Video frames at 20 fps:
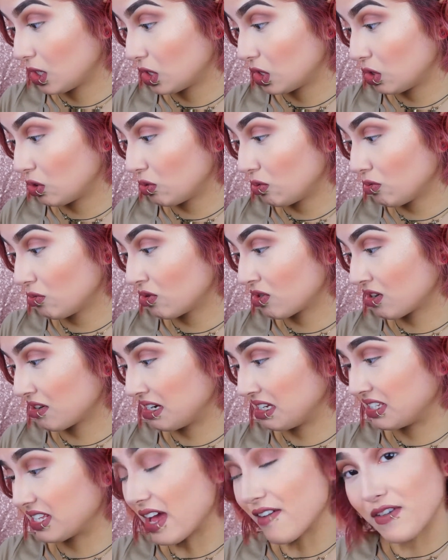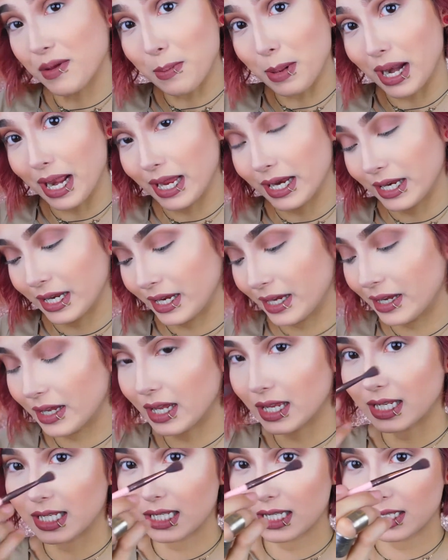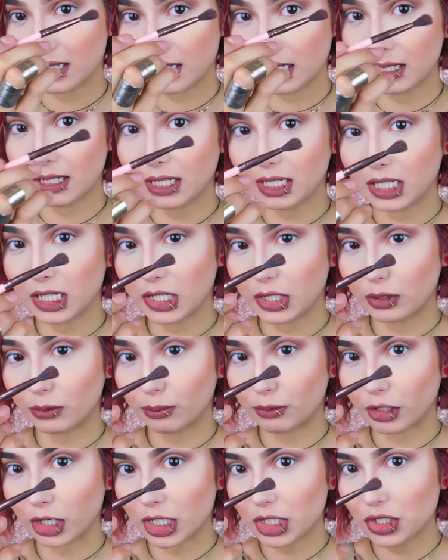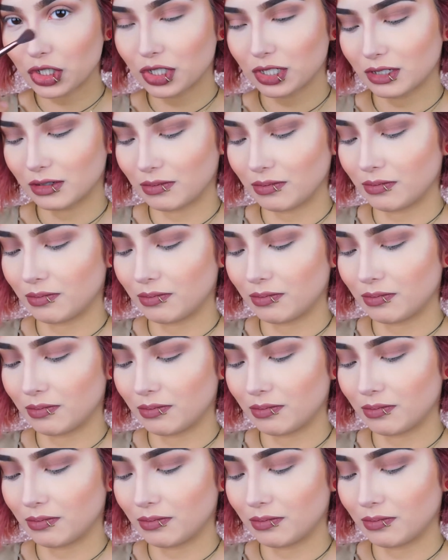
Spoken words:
237 blending little brush.